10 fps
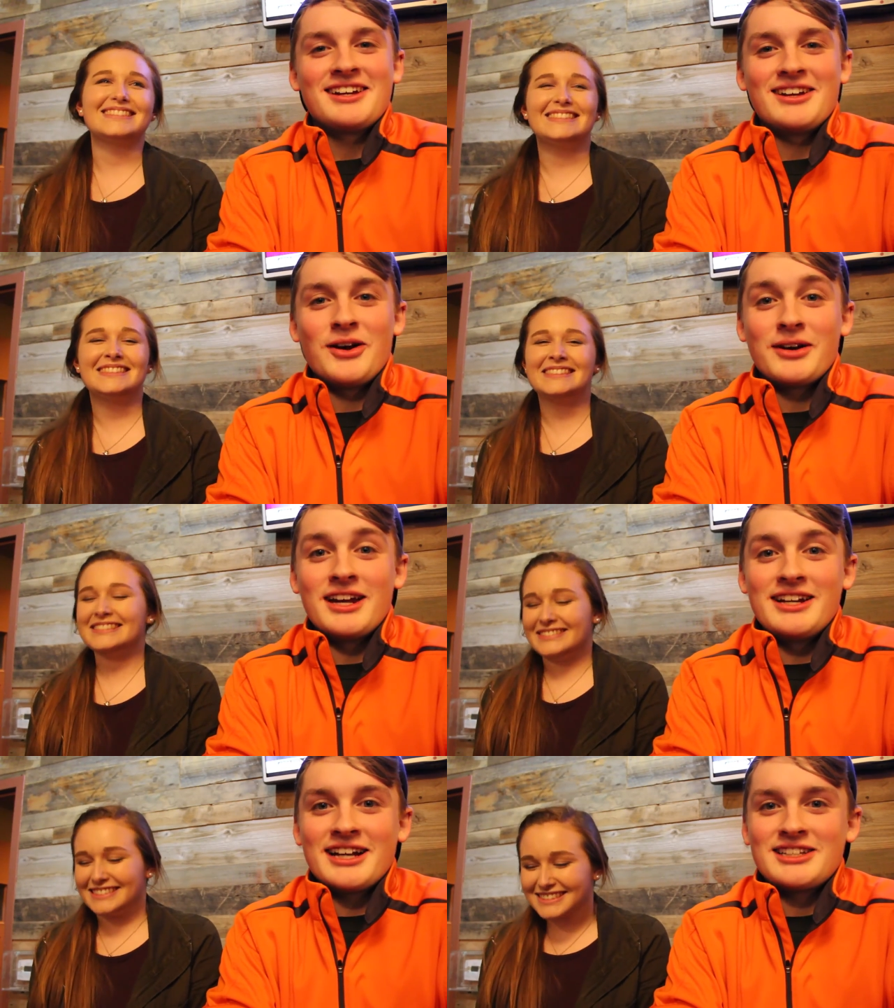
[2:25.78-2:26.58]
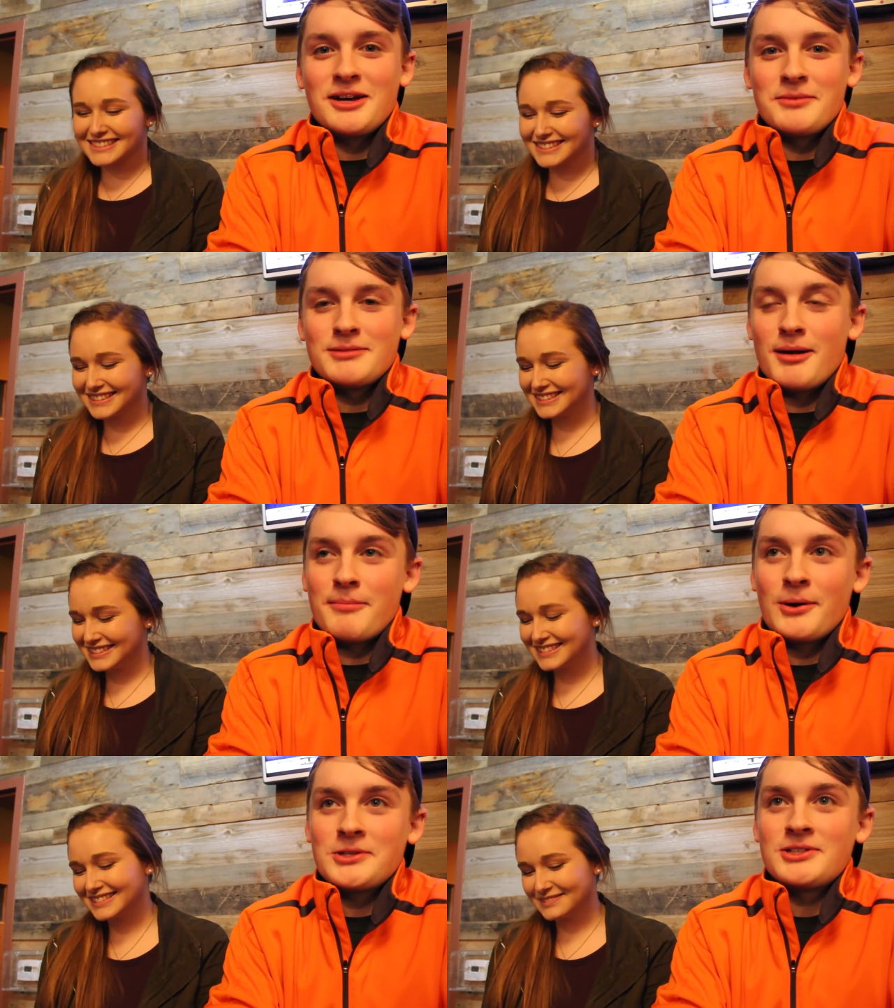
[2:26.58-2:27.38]
Speaker 1: Okay, next up is my
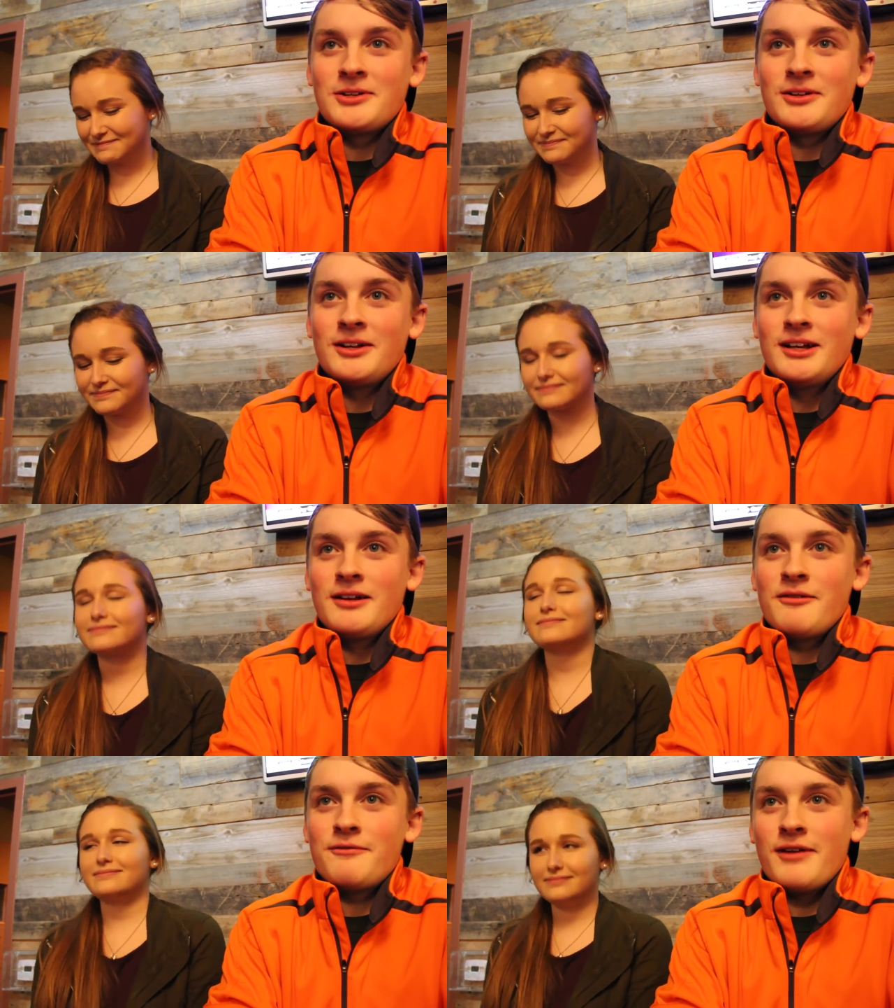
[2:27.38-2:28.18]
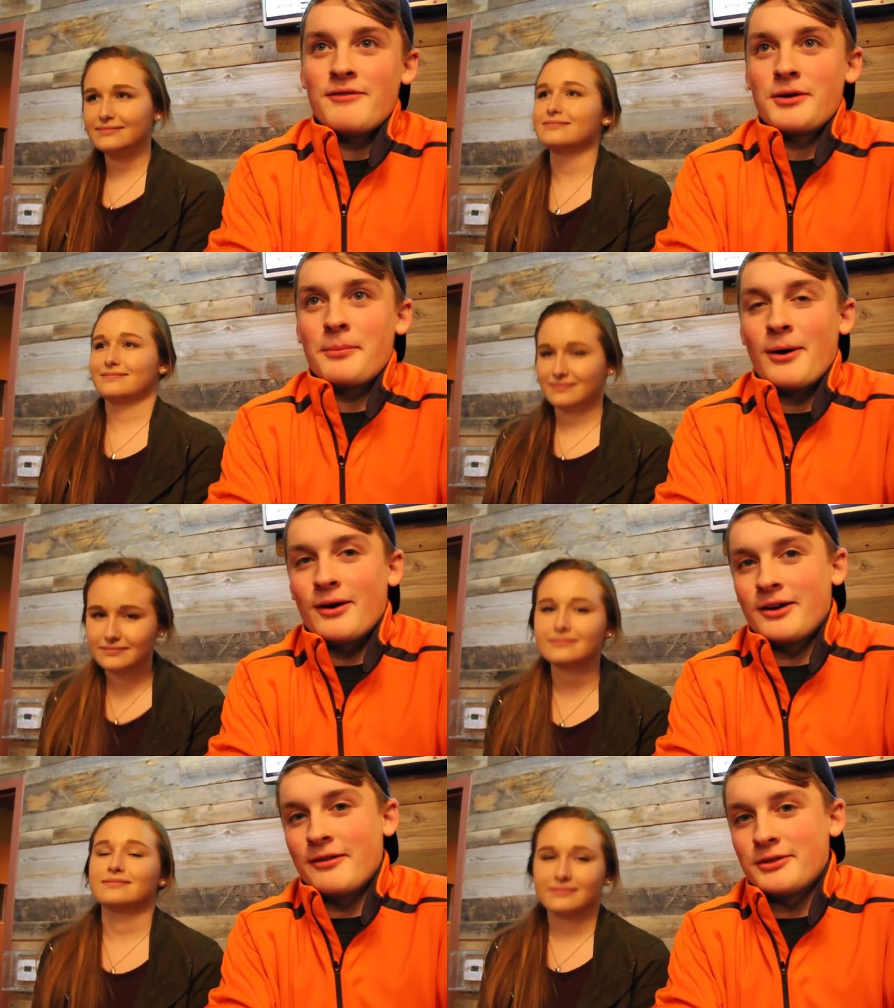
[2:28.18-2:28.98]
personal favorite
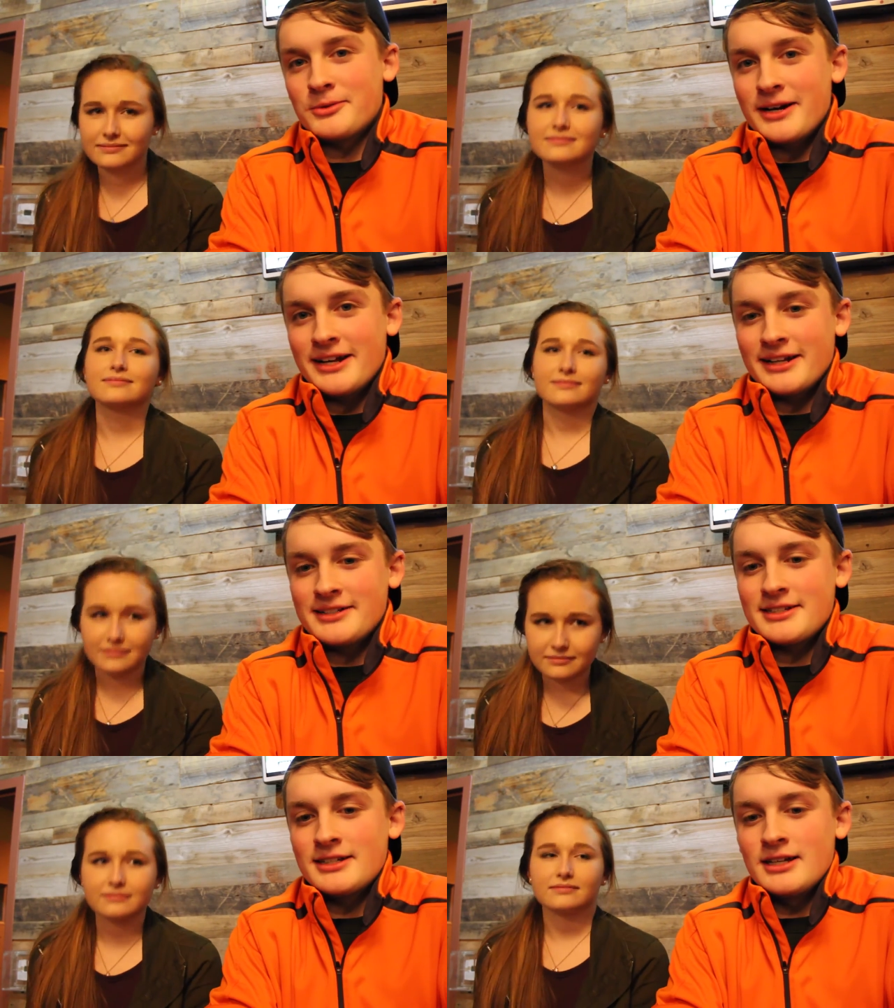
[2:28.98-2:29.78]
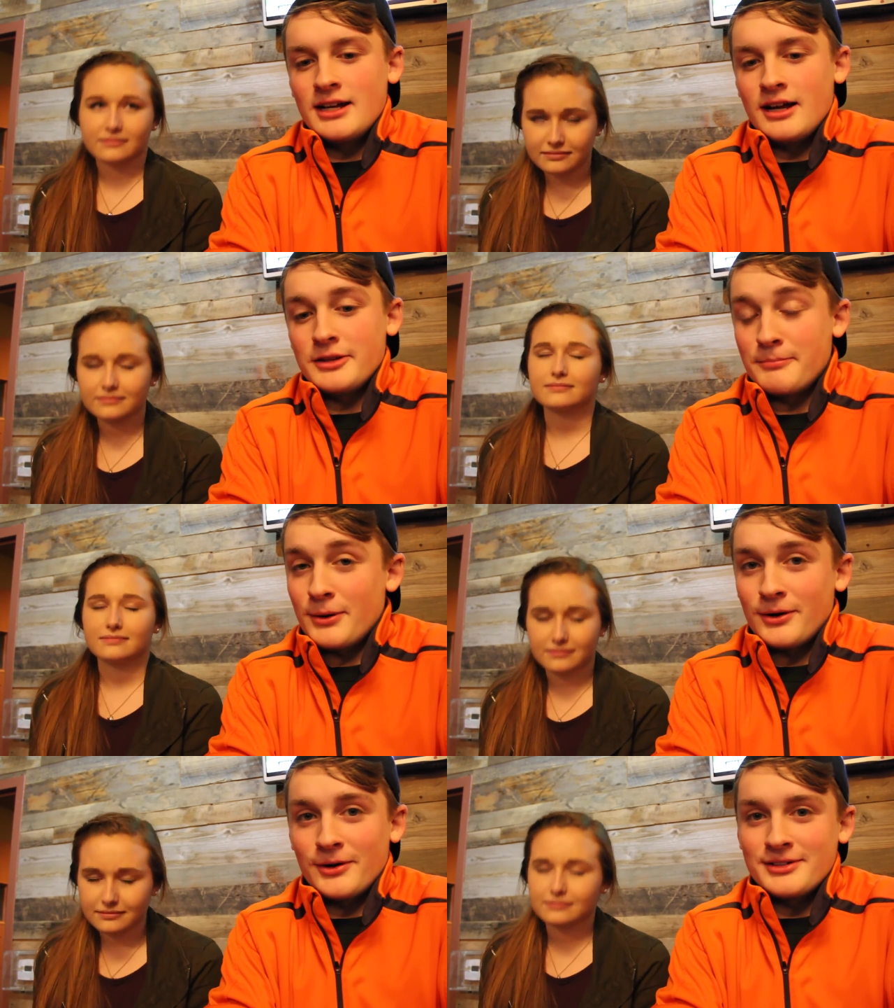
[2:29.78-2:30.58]
part of the ratings, the
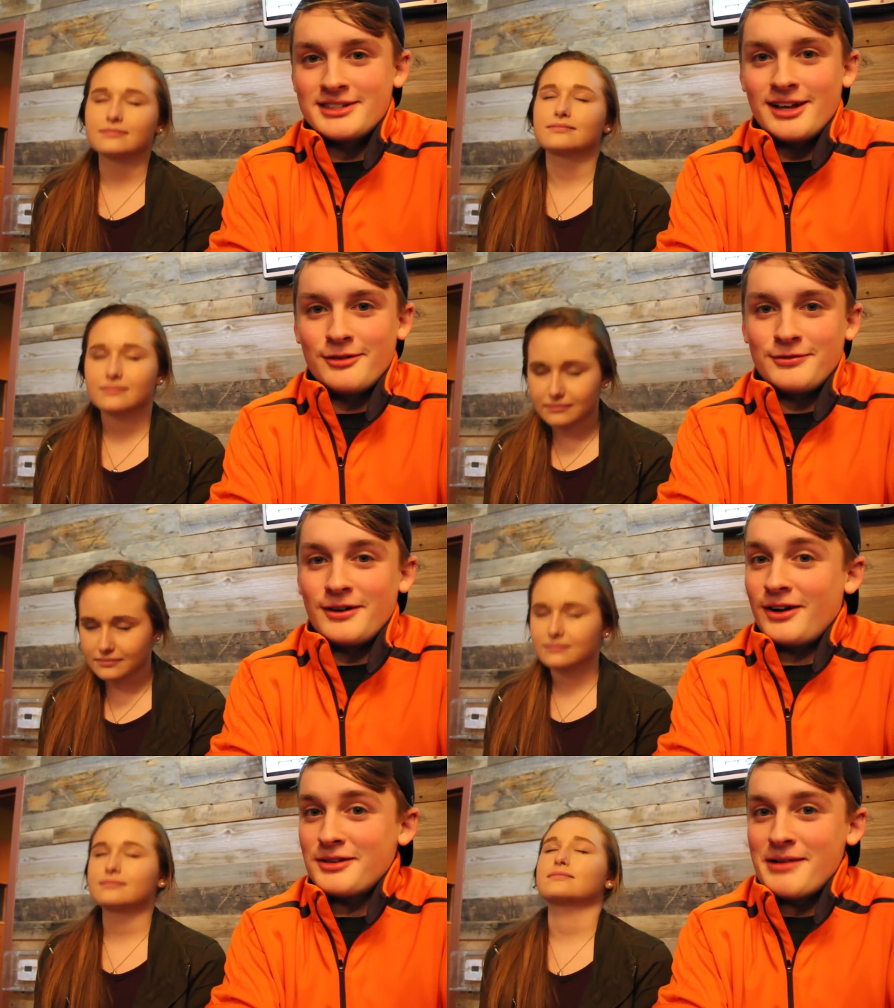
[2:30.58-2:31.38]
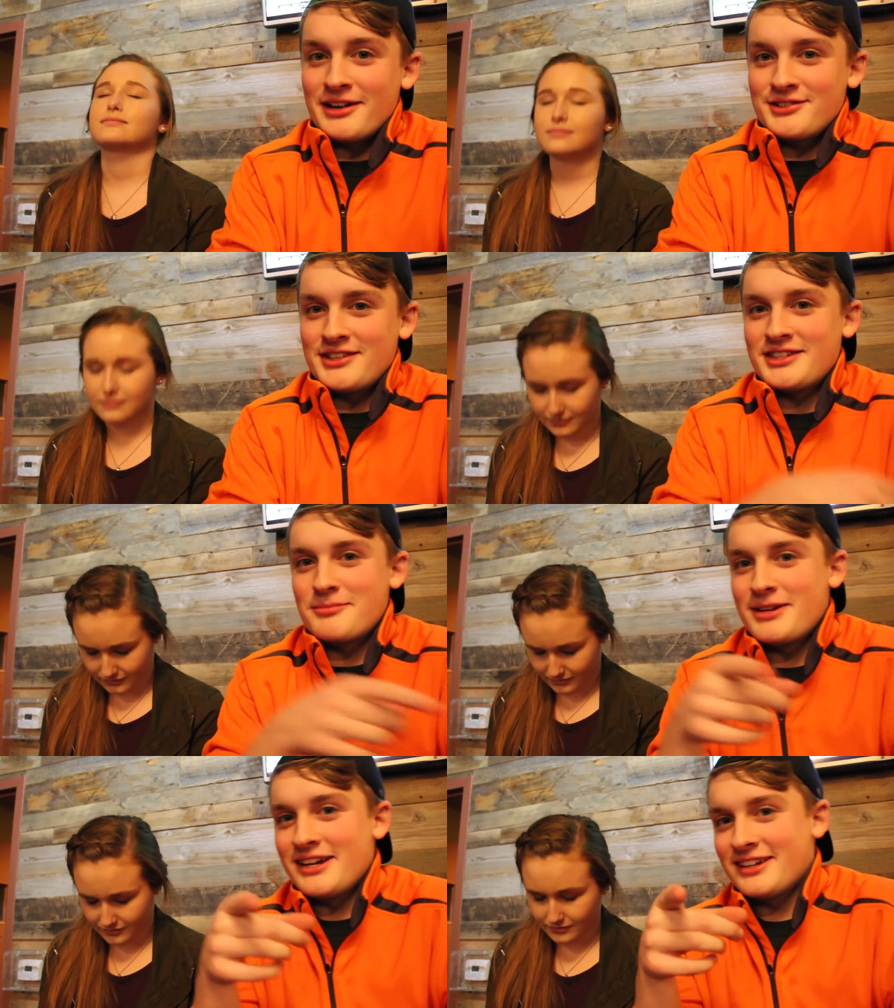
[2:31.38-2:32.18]
burger itself. All that matters is
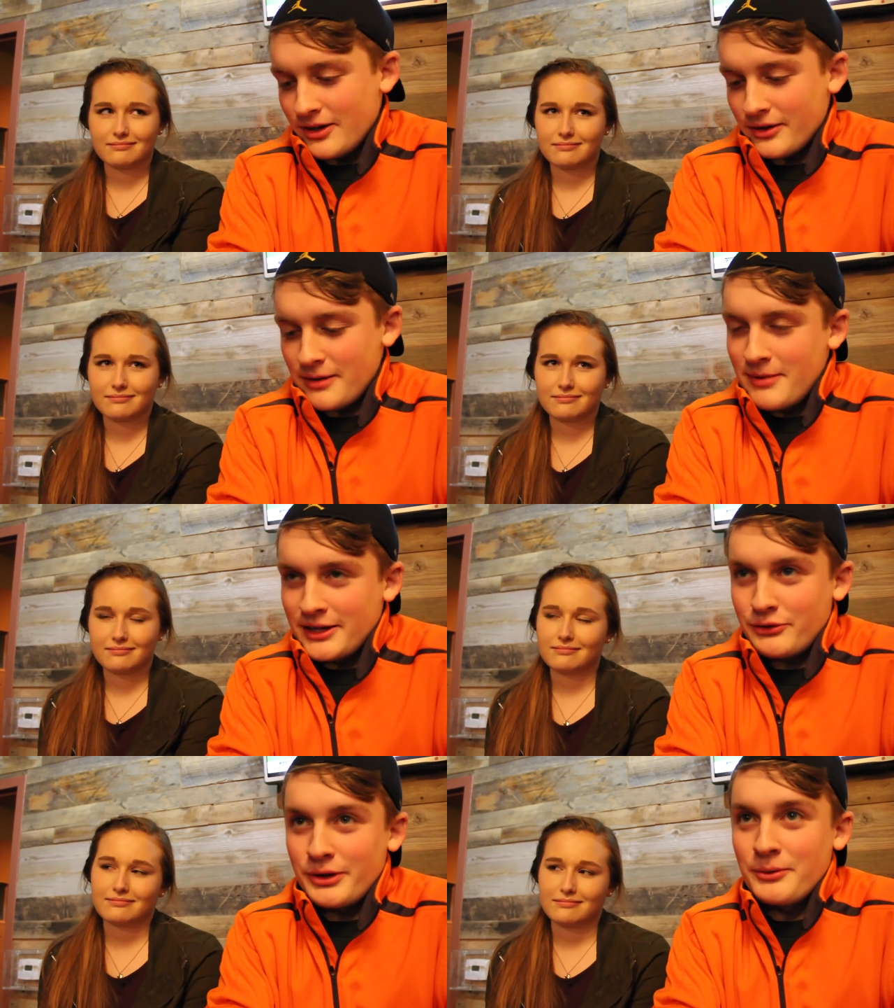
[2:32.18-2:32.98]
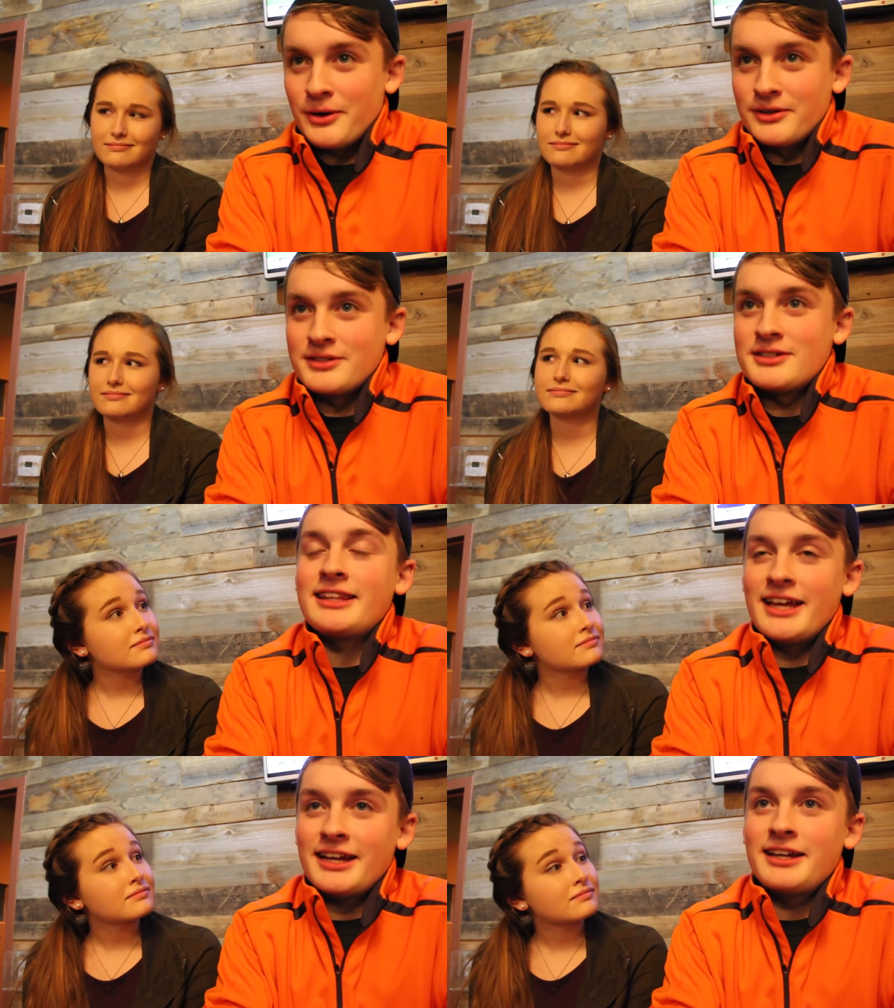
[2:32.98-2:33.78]
the meat. Okay, my three words.
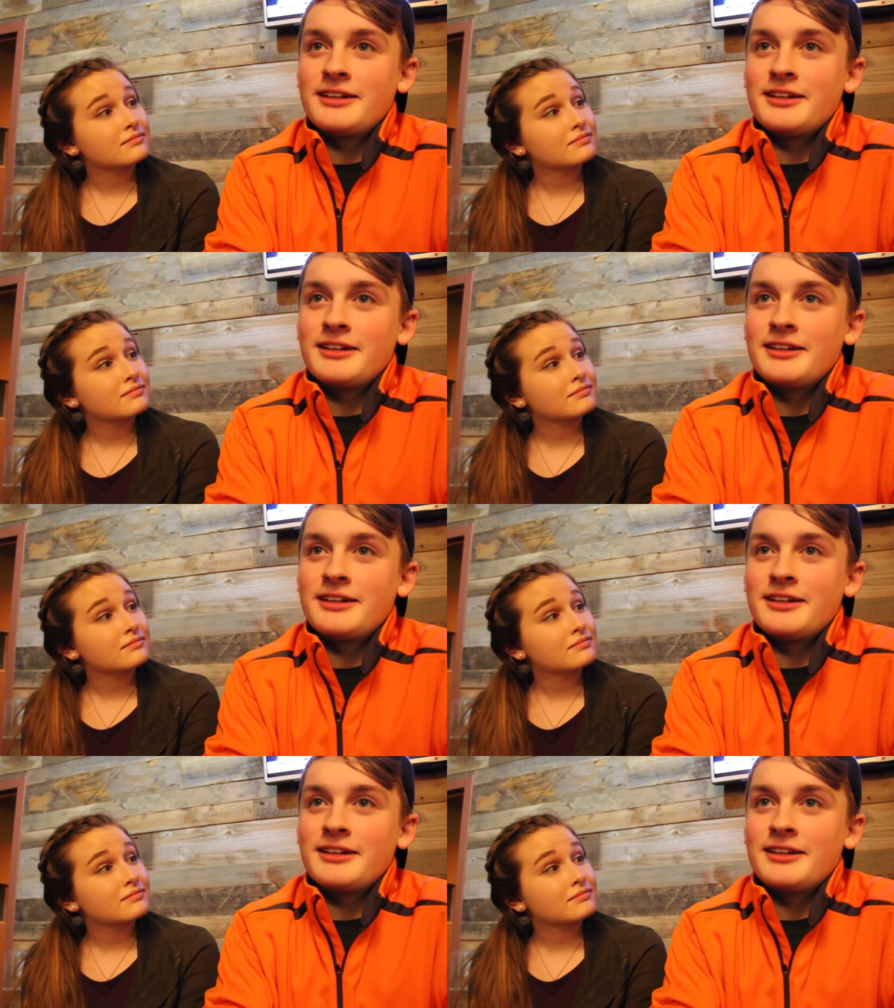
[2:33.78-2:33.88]
Thick,